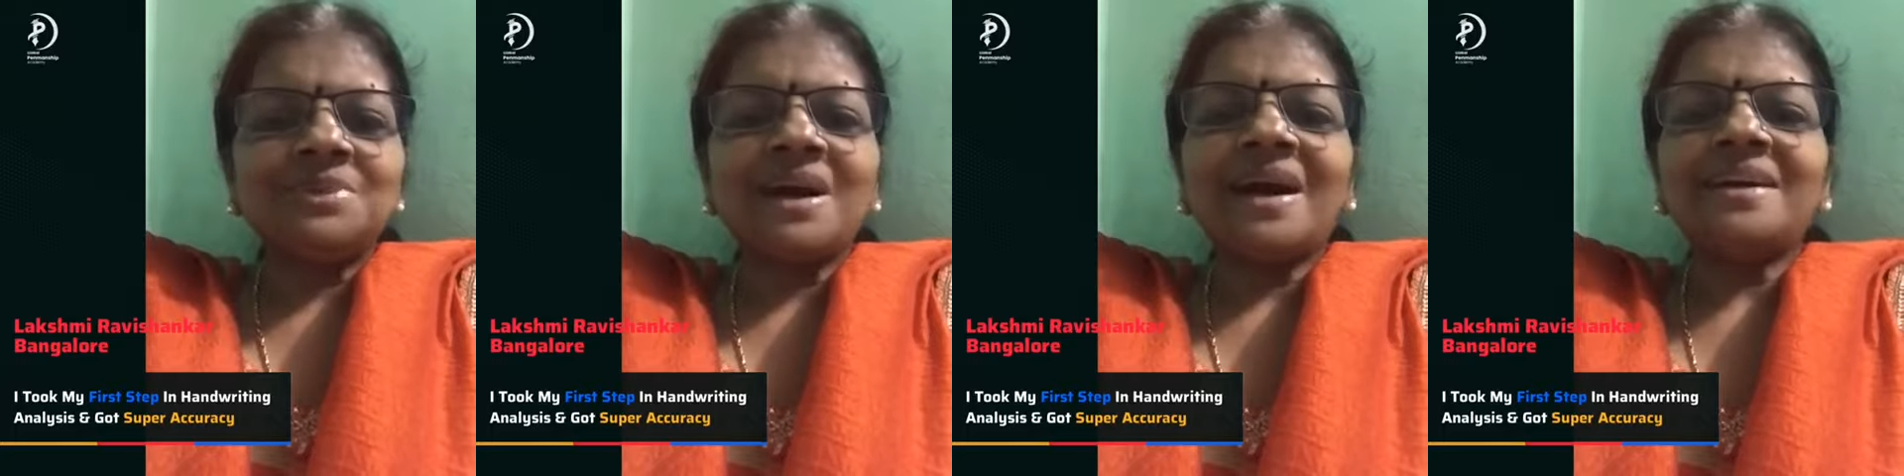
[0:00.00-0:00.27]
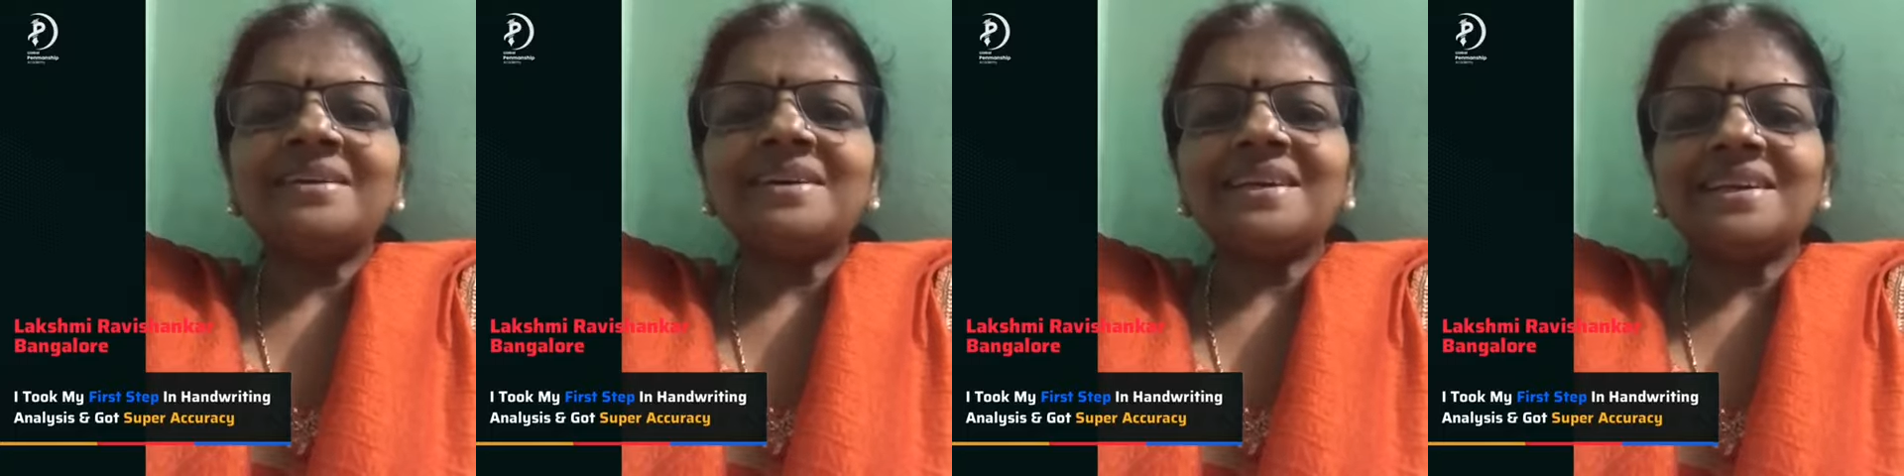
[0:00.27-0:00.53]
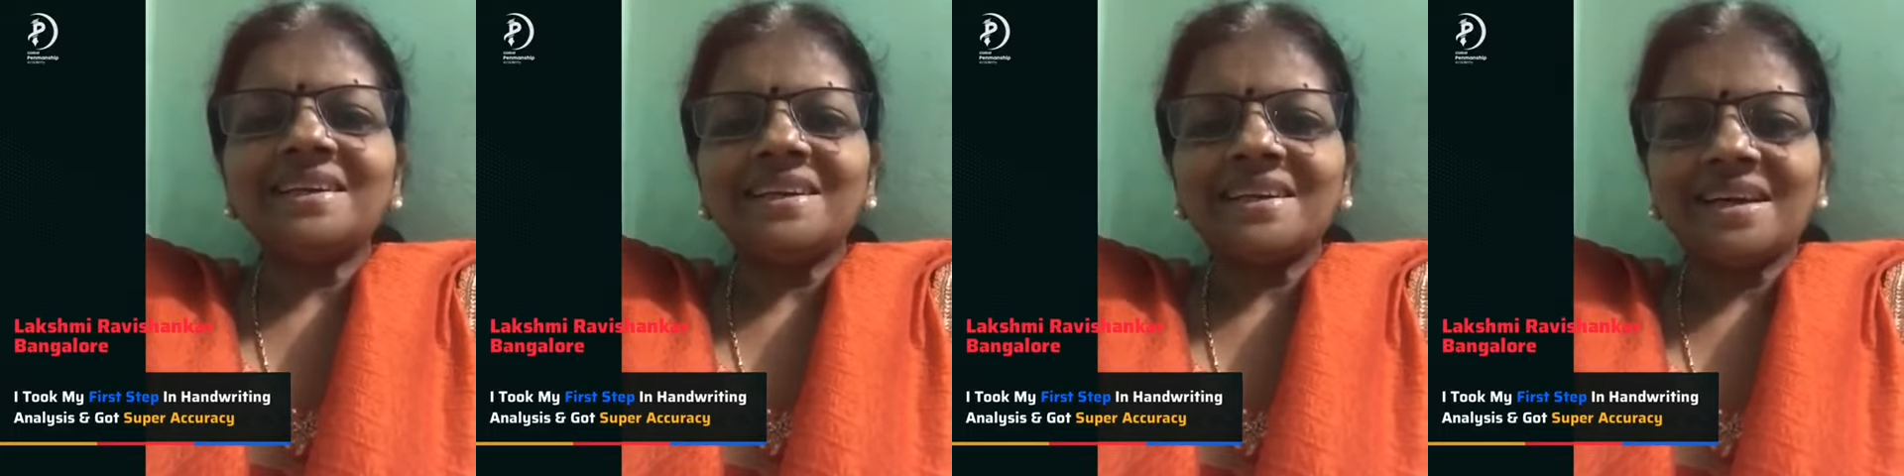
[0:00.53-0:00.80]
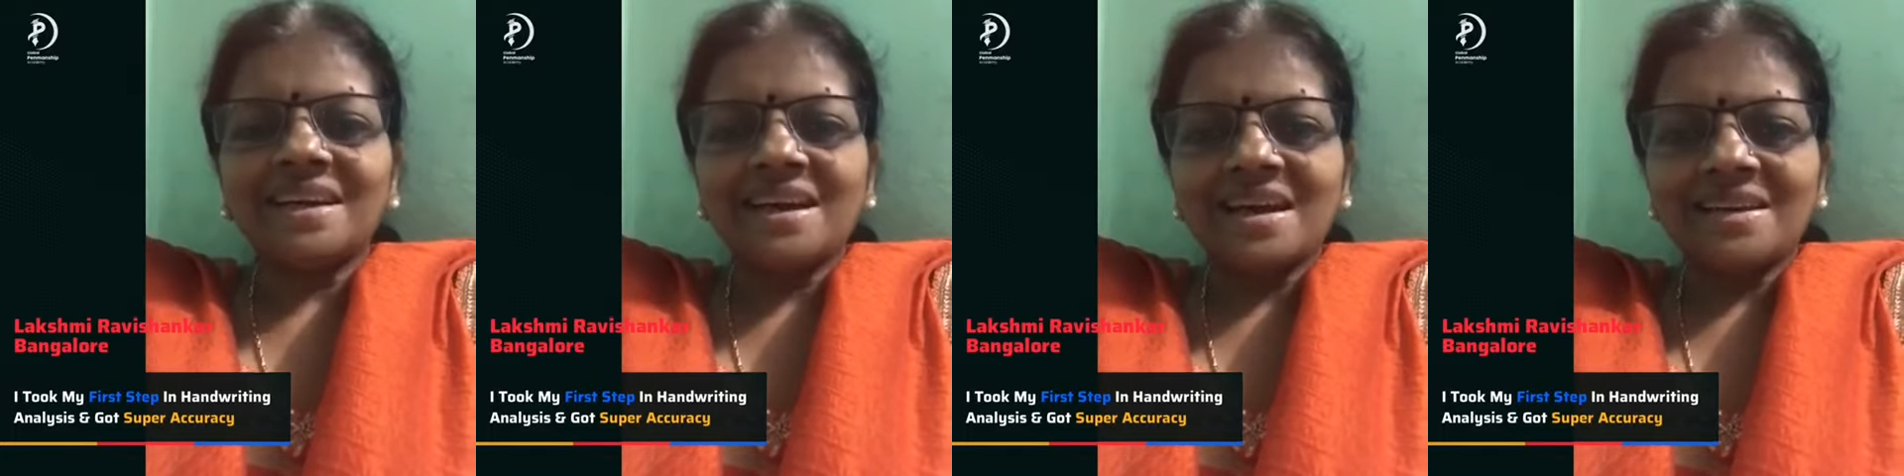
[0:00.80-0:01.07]
handwriting
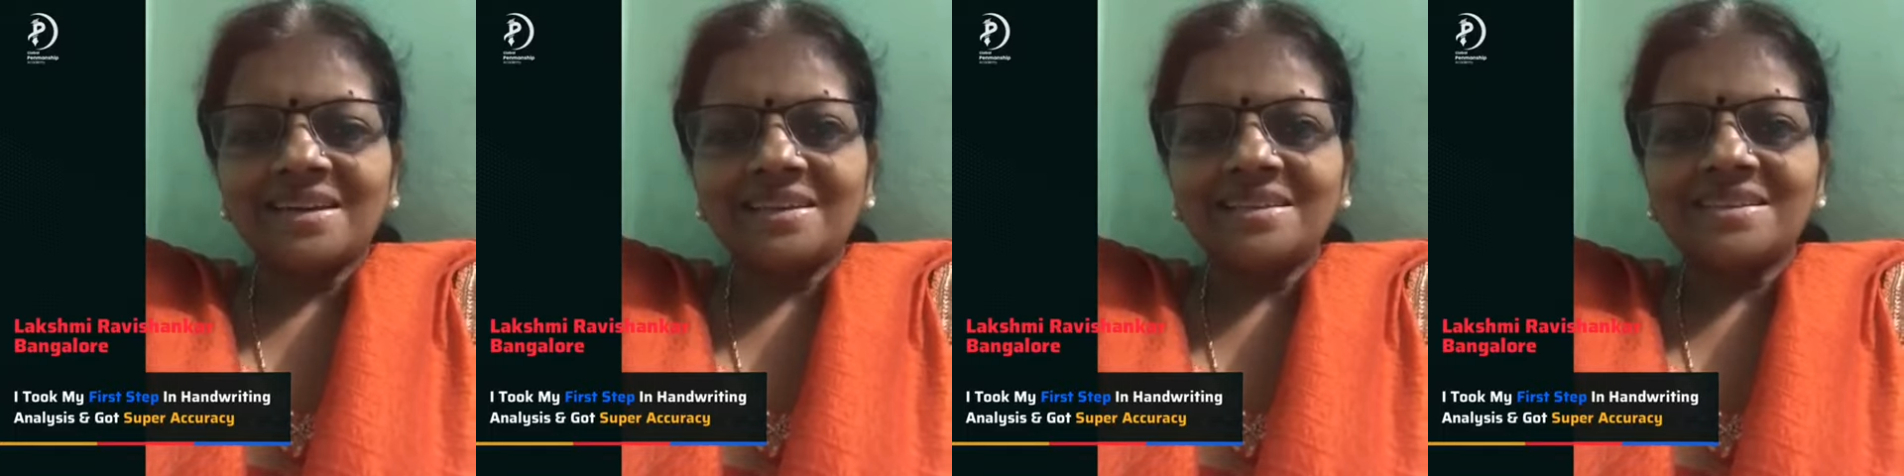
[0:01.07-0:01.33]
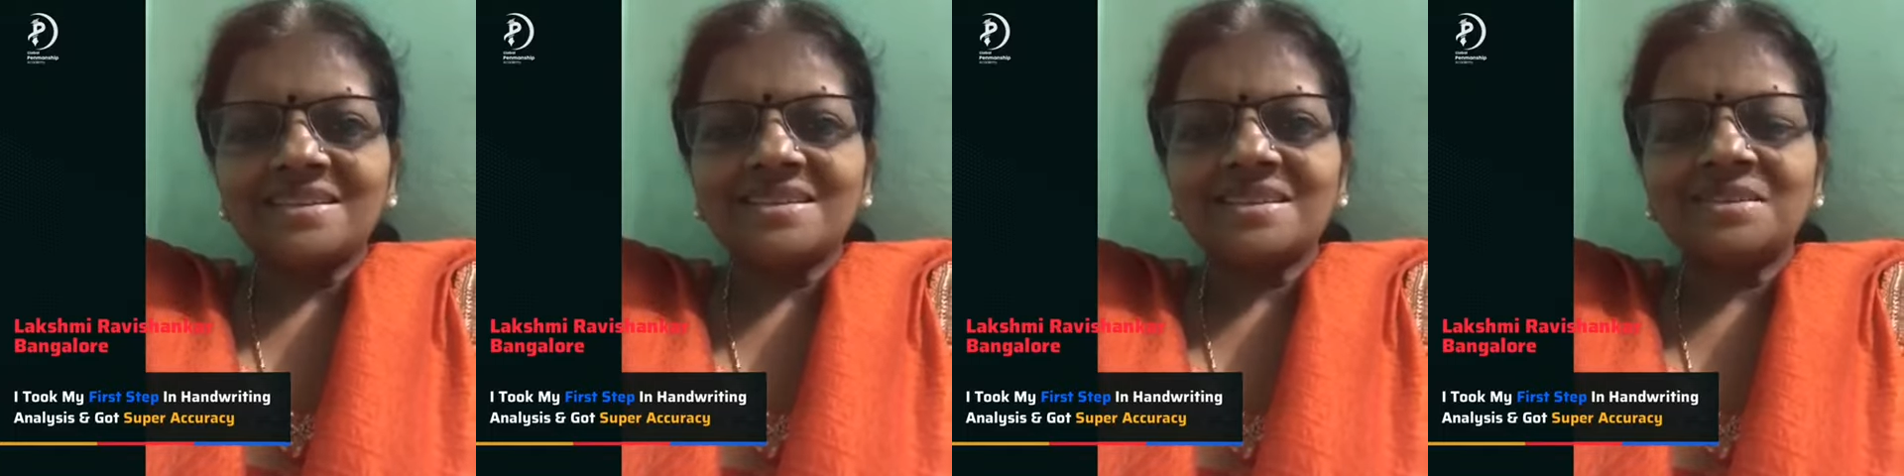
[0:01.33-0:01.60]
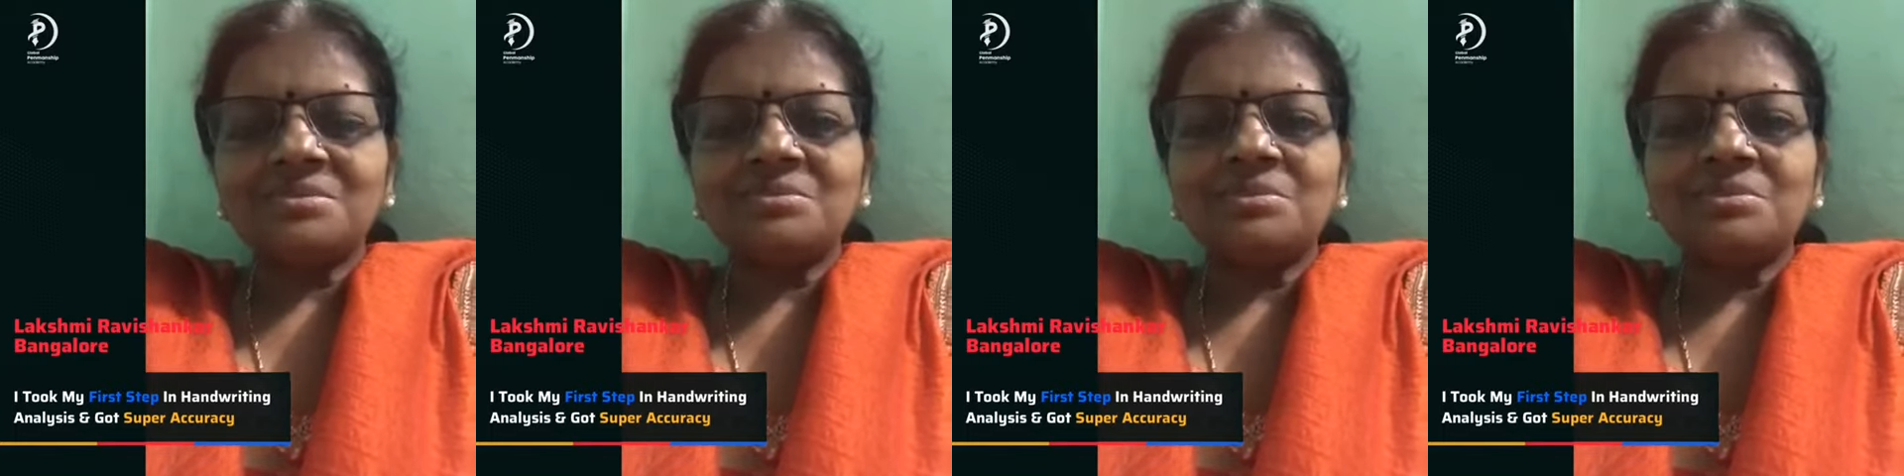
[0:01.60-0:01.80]
analyst.